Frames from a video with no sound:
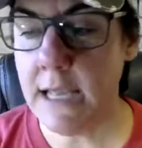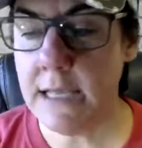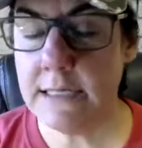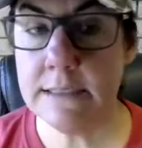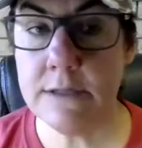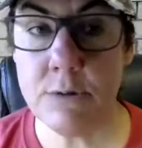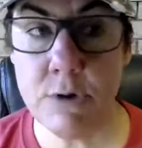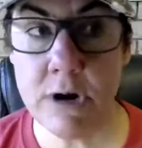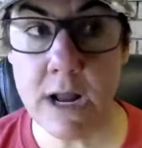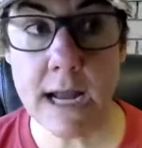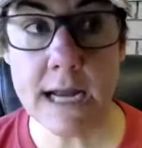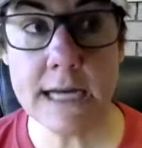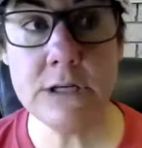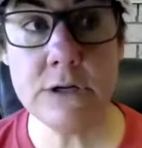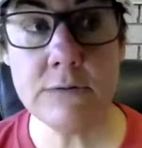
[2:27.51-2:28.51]
So what
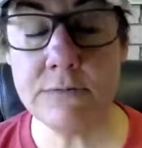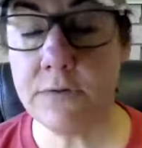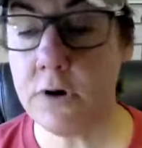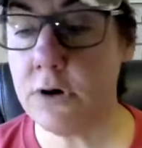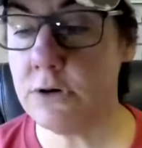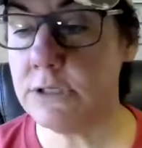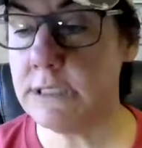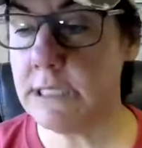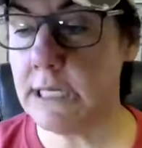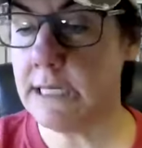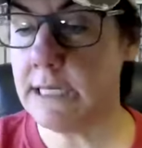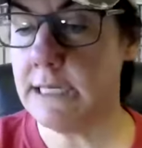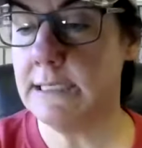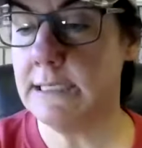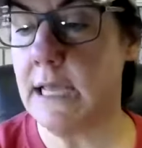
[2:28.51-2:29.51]
I do first is